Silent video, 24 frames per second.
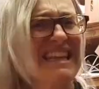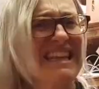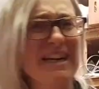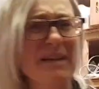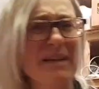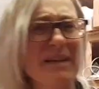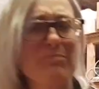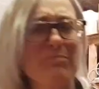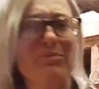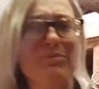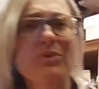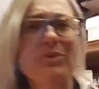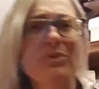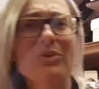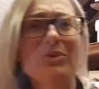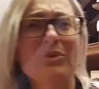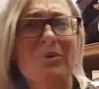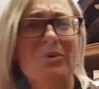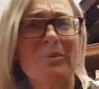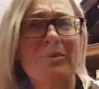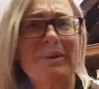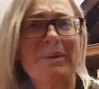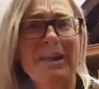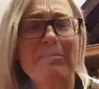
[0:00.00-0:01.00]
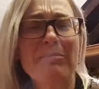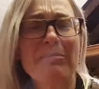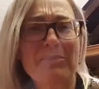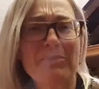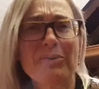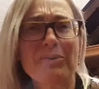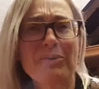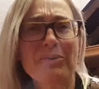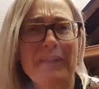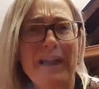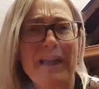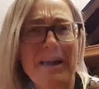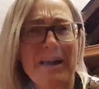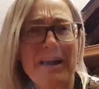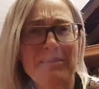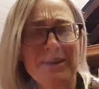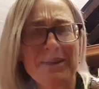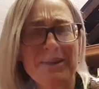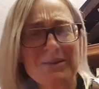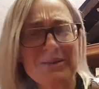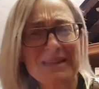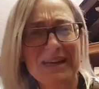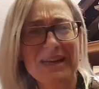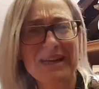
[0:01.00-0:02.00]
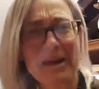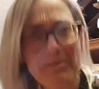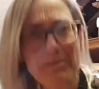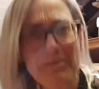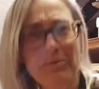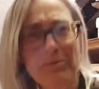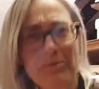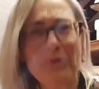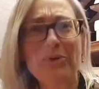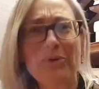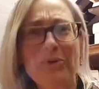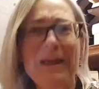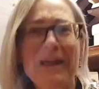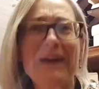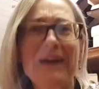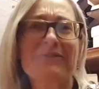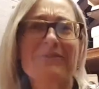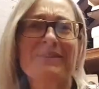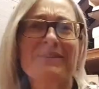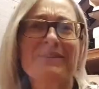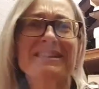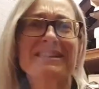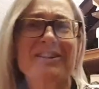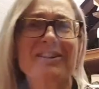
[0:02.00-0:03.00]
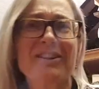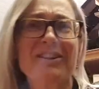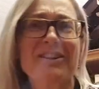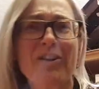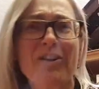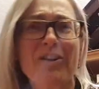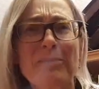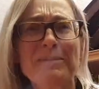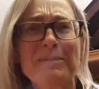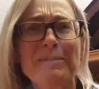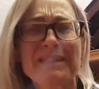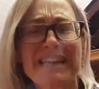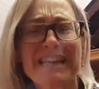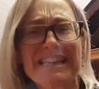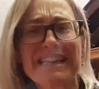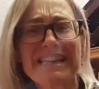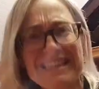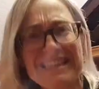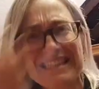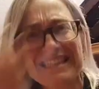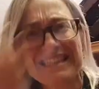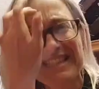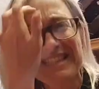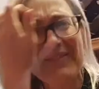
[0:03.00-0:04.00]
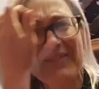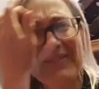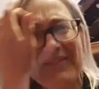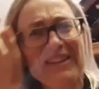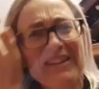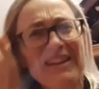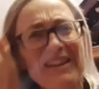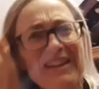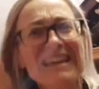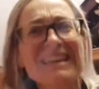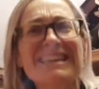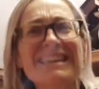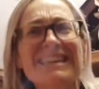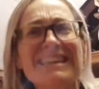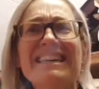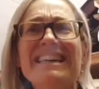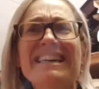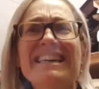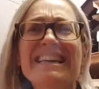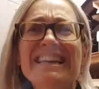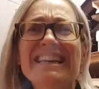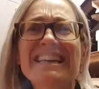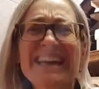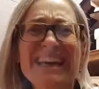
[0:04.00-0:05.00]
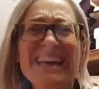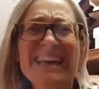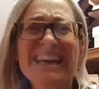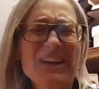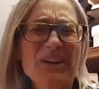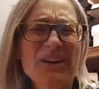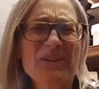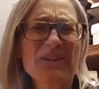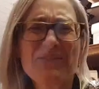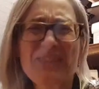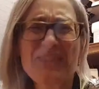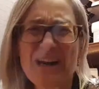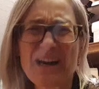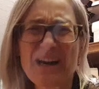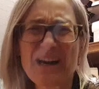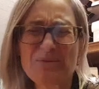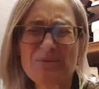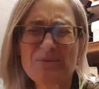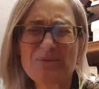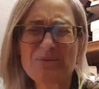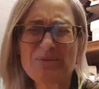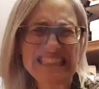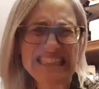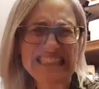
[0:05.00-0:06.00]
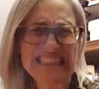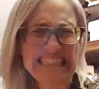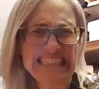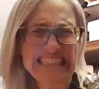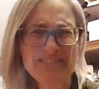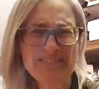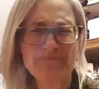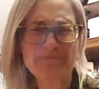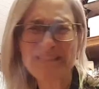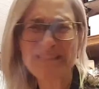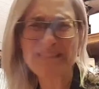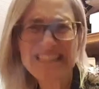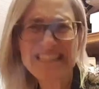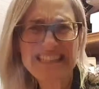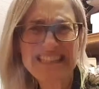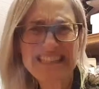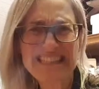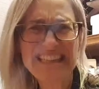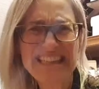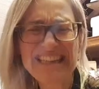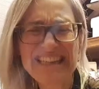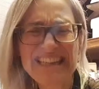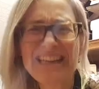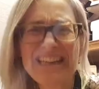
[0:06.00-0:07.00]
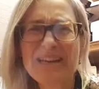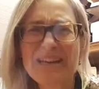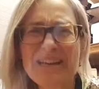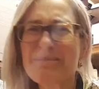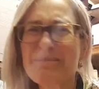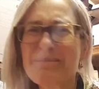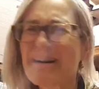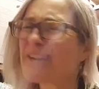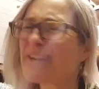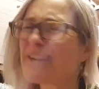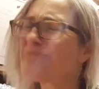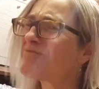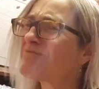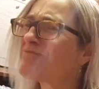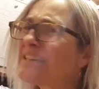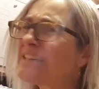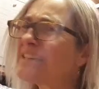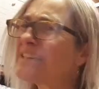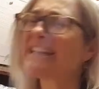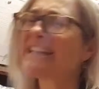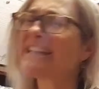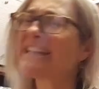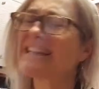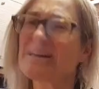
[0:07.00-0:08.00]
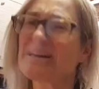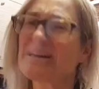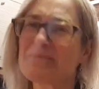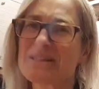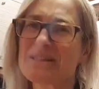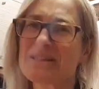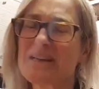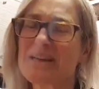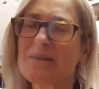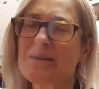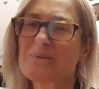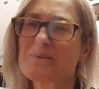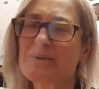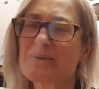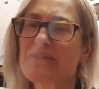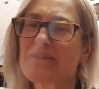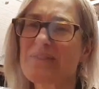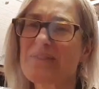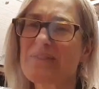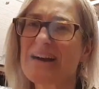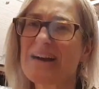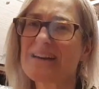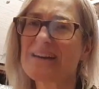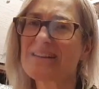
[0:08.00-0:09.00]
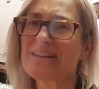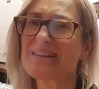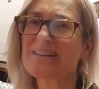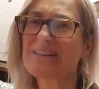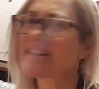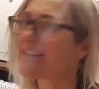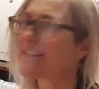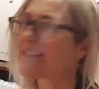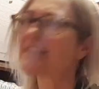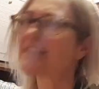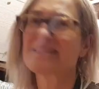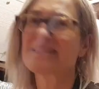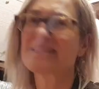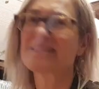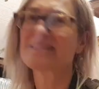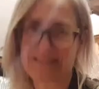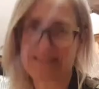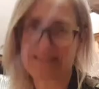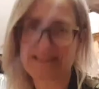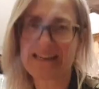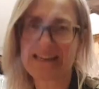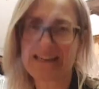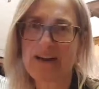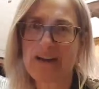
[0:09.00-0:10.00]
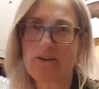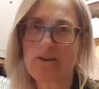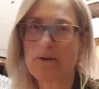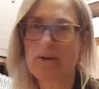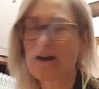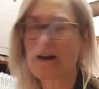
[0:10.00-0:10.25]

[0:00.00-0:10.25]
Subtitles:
I bought. When I bought that music, I bought that physical object, and it just felt like letting go of that was kind of risky. But I've really come to terms with the fact that it isn't now.